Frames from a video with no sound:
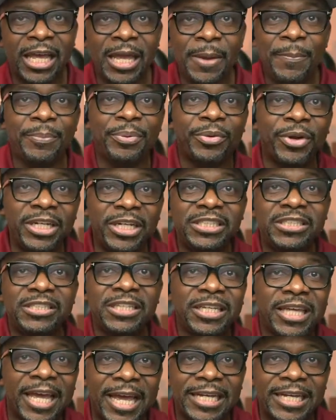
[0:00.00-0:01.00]
he
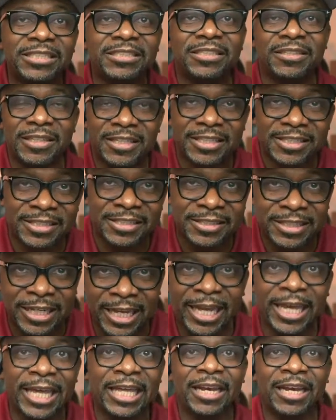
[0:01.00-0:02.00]
preached against the
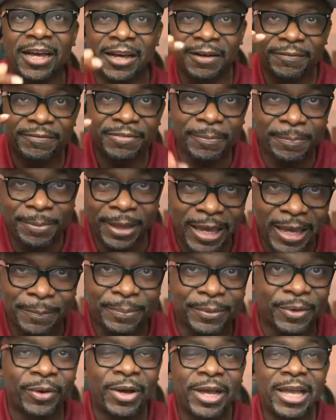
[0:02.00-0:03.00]
sin of the
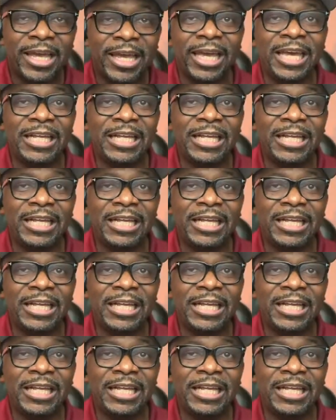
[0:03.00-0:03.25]
people.